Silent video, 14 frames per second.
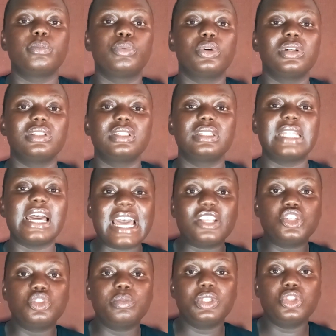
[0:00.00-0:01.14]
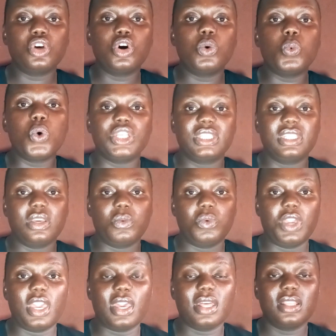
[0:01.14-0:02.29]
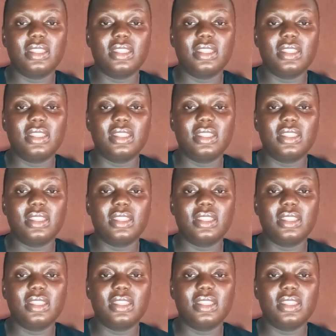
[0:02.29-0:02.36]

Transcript: but that should be done once a week.